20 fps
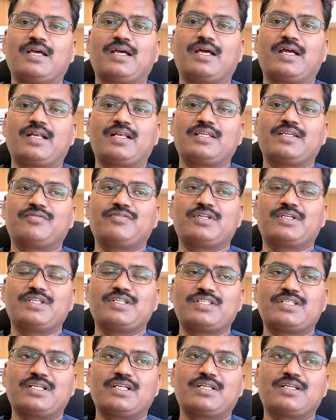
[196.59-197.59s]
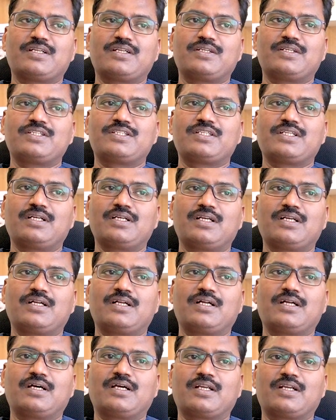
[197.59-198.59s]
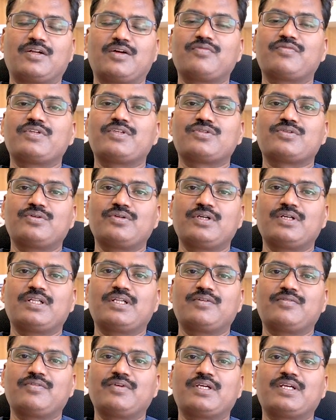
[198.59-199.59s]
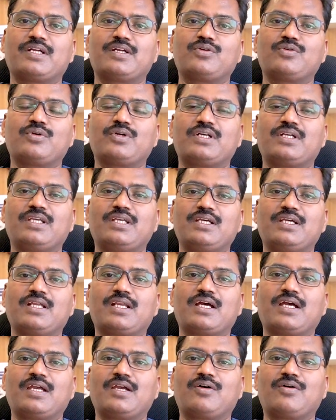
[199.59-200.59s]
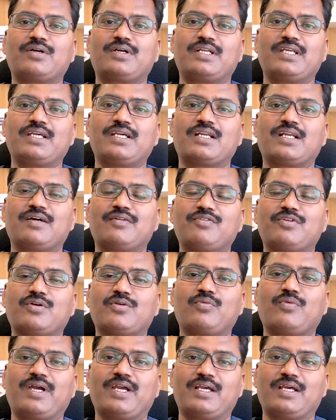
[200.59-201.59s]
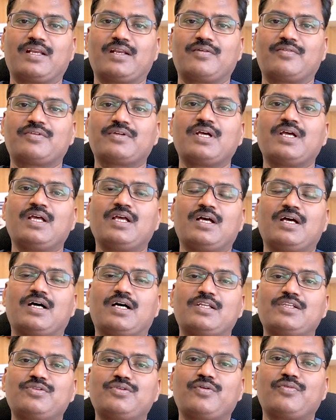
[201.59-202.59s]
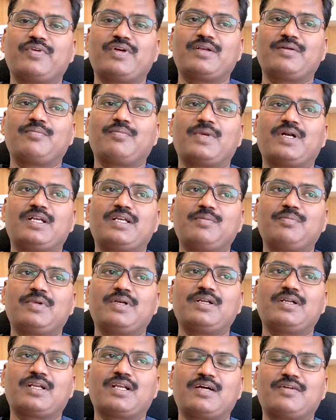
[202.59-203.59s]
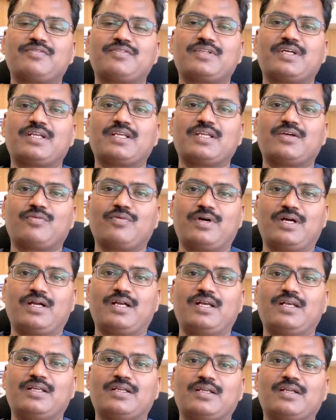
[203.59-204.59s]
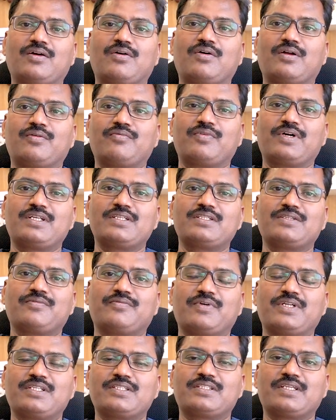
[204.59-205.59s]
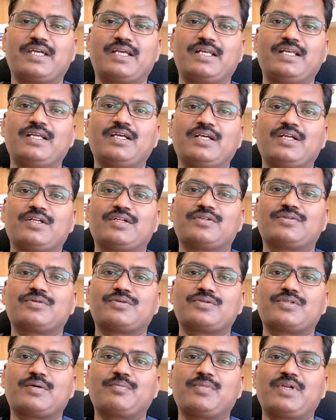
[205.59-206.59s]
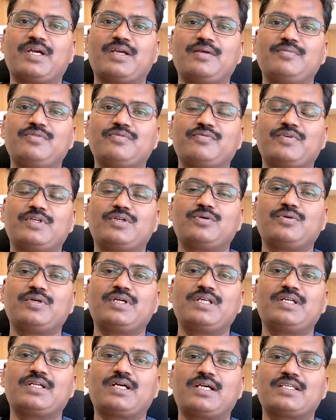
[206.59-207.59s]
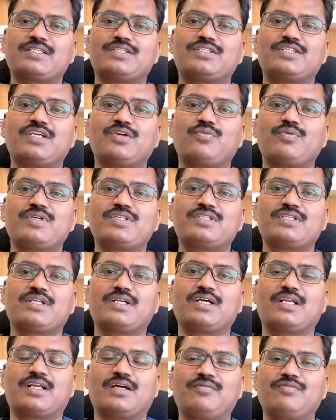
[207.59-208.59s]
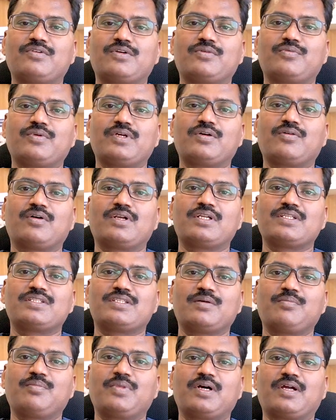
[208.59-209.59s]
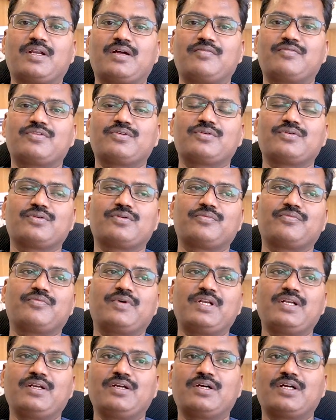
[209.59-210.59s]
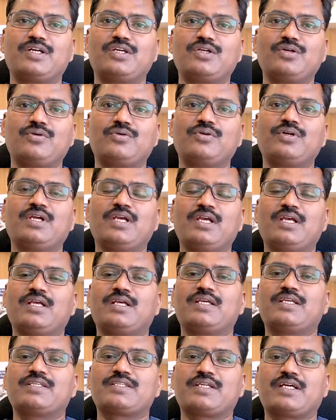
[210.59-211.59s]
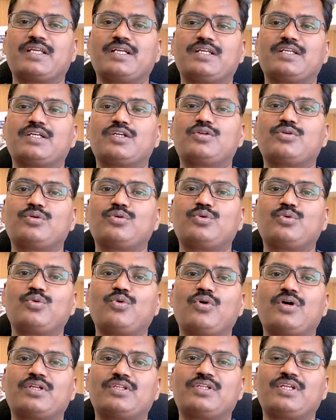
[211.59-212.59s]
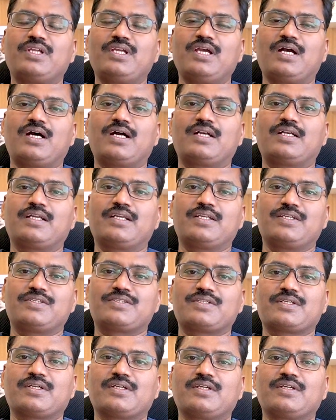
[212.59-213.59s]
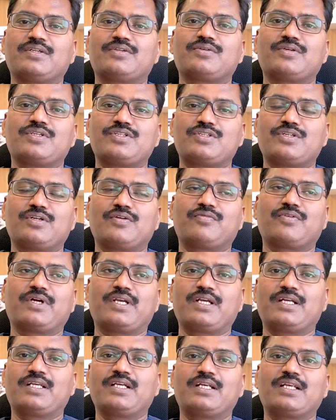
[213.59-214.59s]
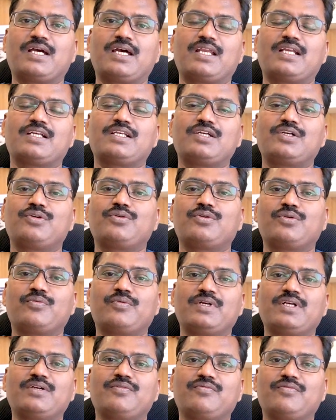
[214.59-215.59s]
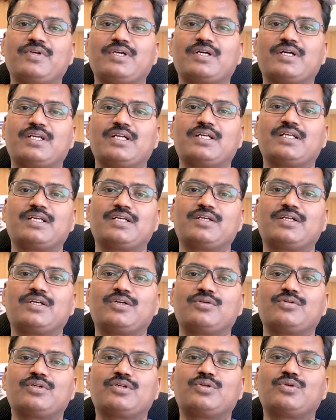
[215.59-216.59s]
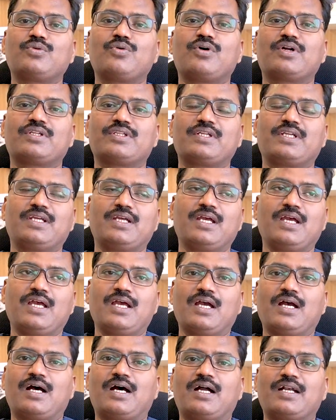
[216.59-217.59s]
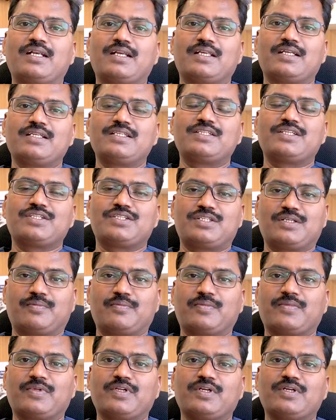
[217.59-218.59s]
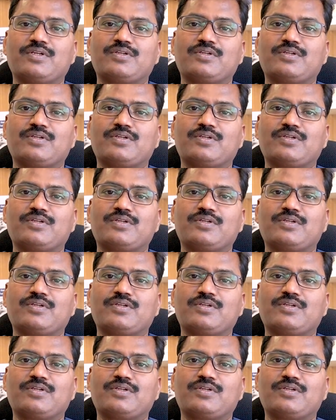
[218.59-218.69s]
And if the distal, distal uh, runoff is good, then we can do a T, gra- T graft or Y graft. Also, when multiple grafts are required, on one one side. So sometimes we do it as a sequential graft or we call a jump graft. So, so one conduit is connected to two or three arteries. So instead of connecting directly to the one, we connect it into the two or three arterial system.